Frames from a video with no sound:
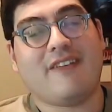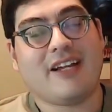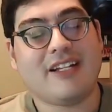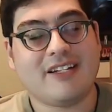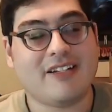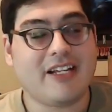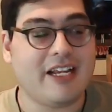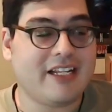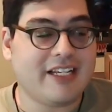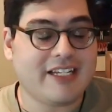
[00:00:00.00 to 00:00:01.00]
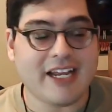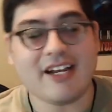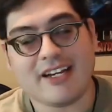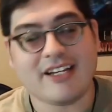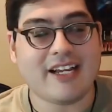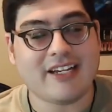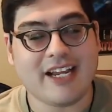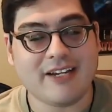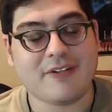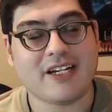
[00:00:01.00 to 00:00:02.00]
In the
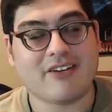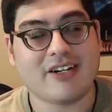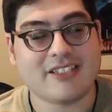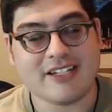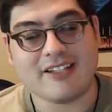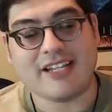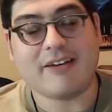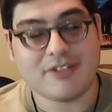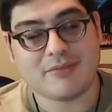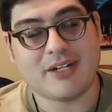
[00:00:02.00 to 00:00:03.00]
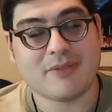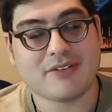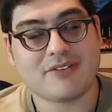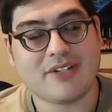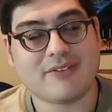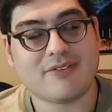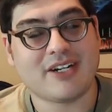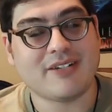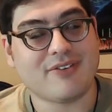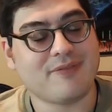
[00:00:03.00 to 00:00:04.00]
K98K video, I said that was my most favorite
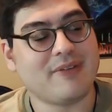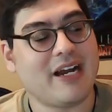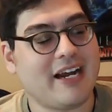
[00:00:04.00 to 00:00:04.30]
rifle.